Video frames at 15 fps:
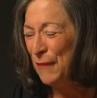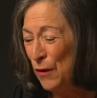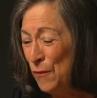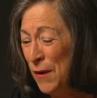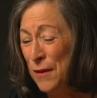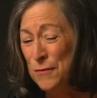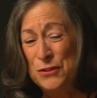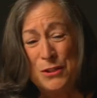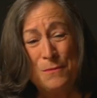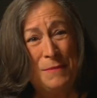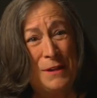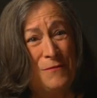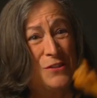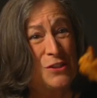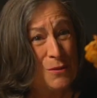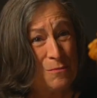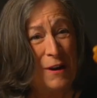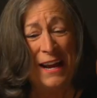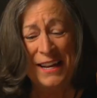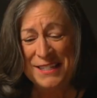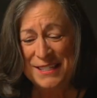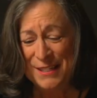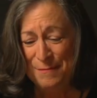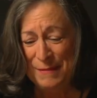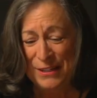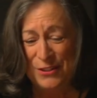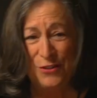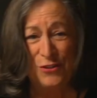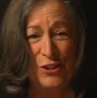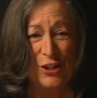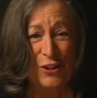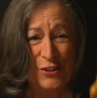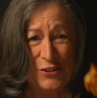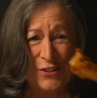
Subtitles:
Well, it was a bit of a surprise to me, so cheers.